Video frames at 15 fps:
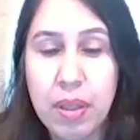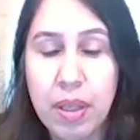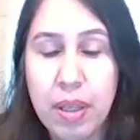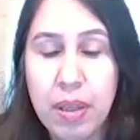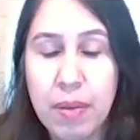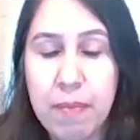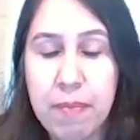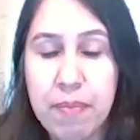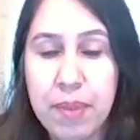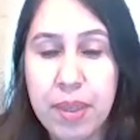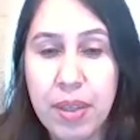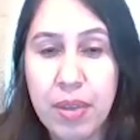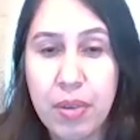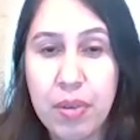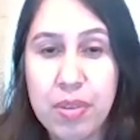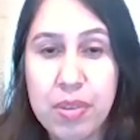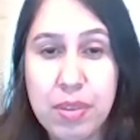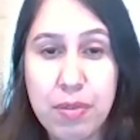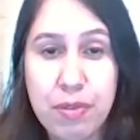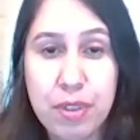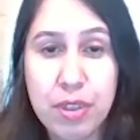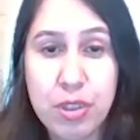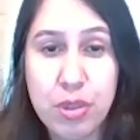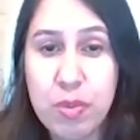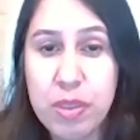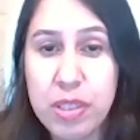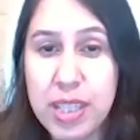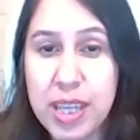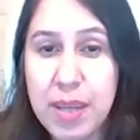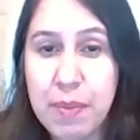across different
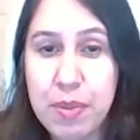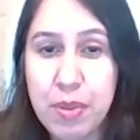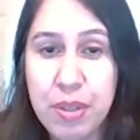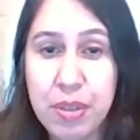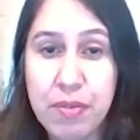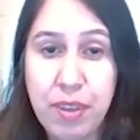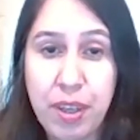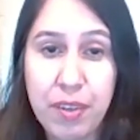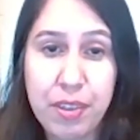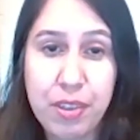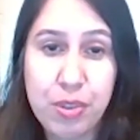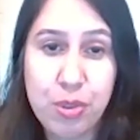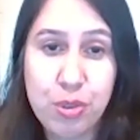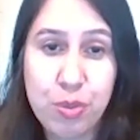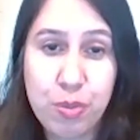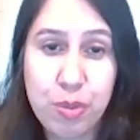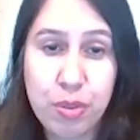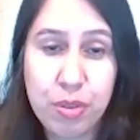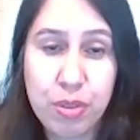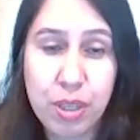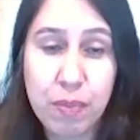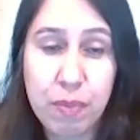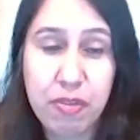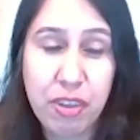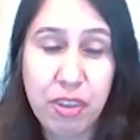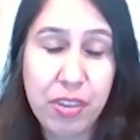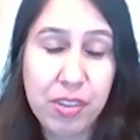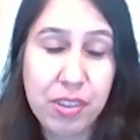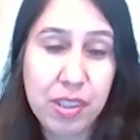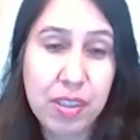tumor types or in various tumor and
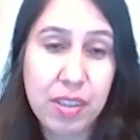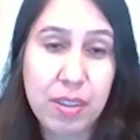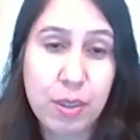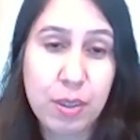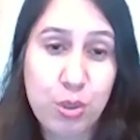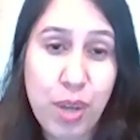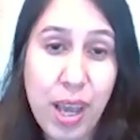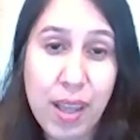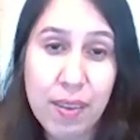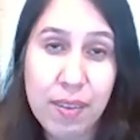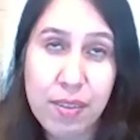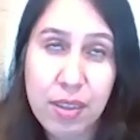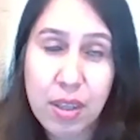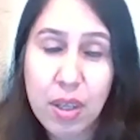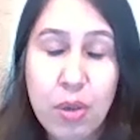various clinical trials.